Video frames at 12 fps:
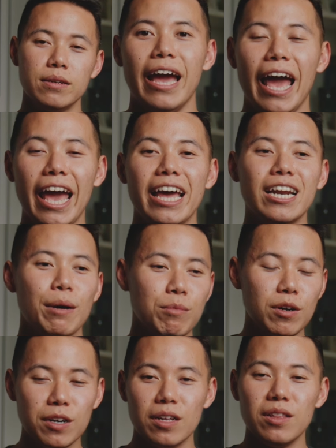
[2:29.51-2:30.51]
And I'm
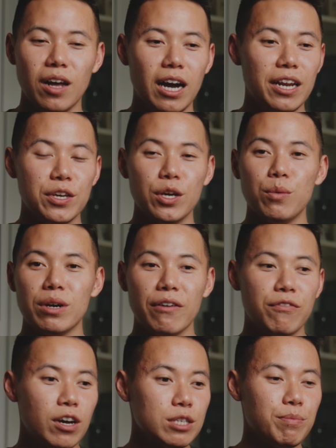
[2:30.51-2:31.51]
not gonna lie to you, when I
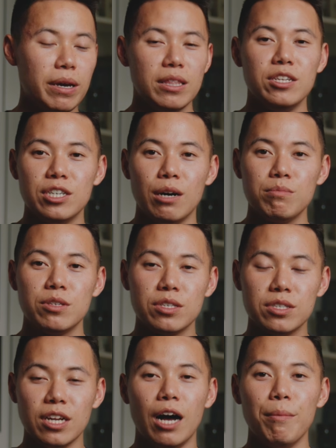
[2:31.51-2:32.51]
first made the jump to
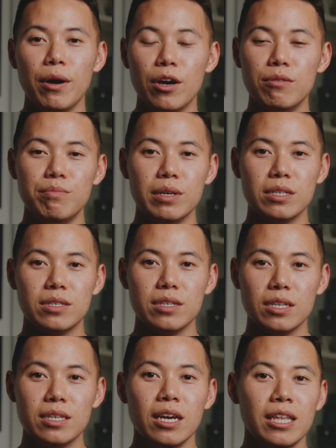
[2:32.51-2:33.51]
start my own
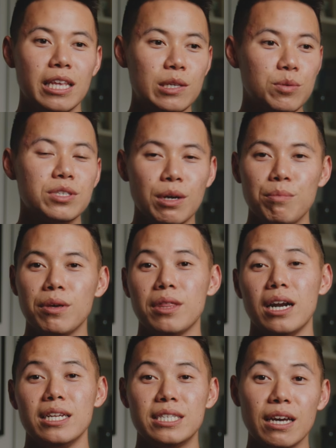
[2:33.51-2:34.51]
business, this was something that
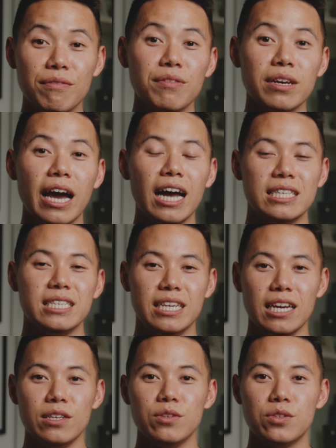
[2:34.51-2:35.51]
I definitely had to
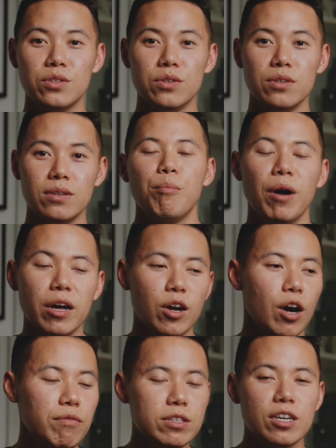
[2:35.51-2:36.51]
get used to. But
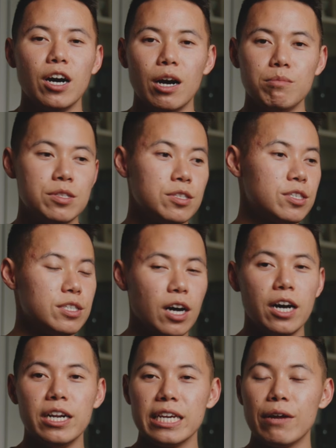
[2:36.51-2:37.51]
over time, since
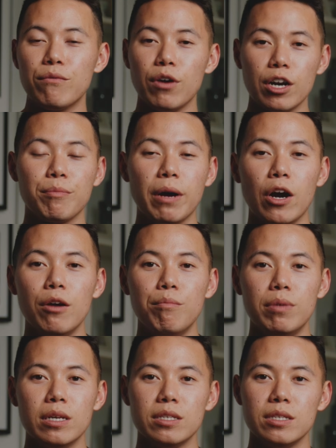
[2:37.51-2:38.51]
starting and running my own
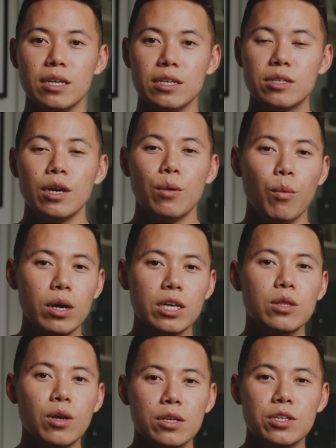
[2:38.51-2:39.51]
business, what you
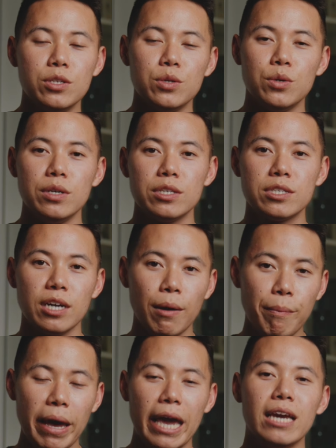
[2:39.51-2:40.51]
learn to do is
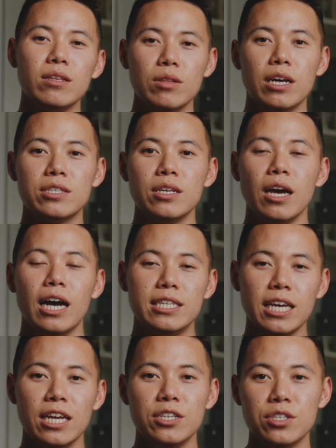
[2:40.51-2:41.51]
start paying less
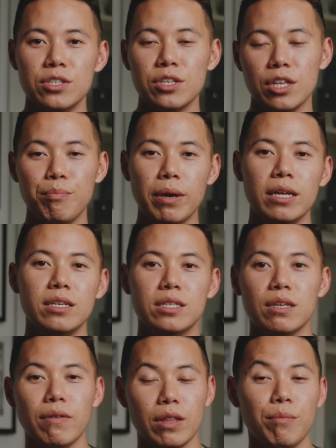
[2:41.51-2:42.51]
attention to the opinions
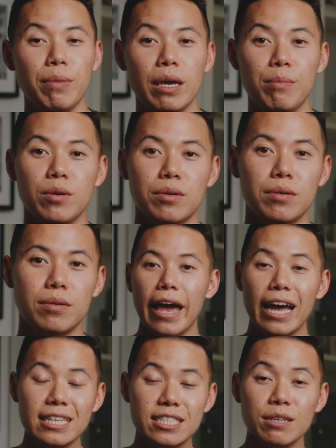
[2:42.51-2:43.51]
of other people.
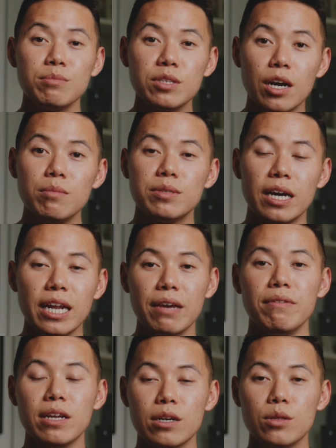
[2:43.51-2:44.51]
And sometimes that
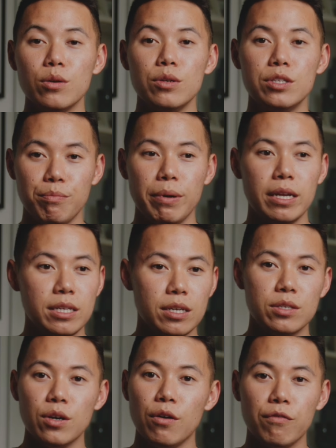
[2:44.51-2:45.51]
even includes the
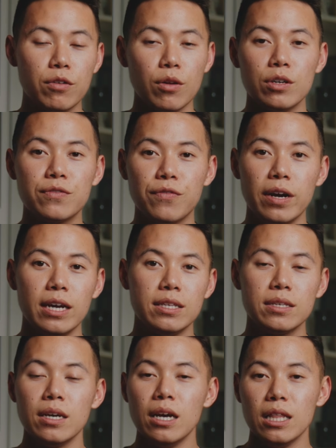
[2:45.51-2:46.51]
opinions of close
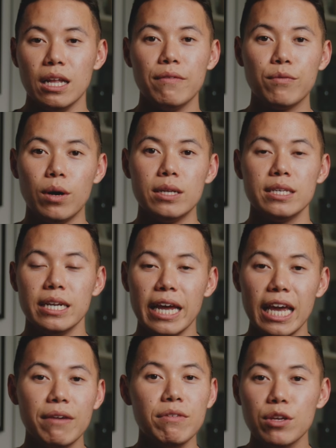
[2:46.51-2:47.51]
friends, loved ones, and
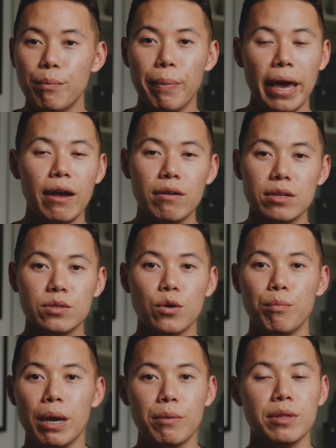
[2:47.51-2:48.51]
even your parents or
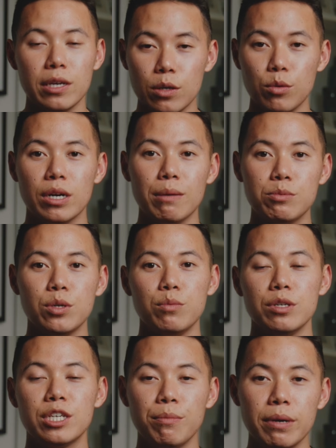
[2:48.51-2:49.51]
people that you look up to,
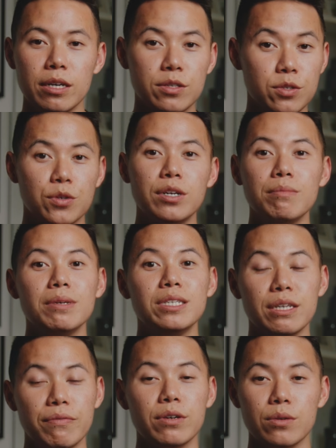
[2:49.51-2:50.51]
which can be extremely
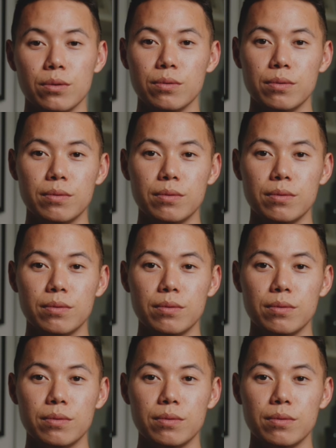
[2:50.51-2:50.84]
difficult.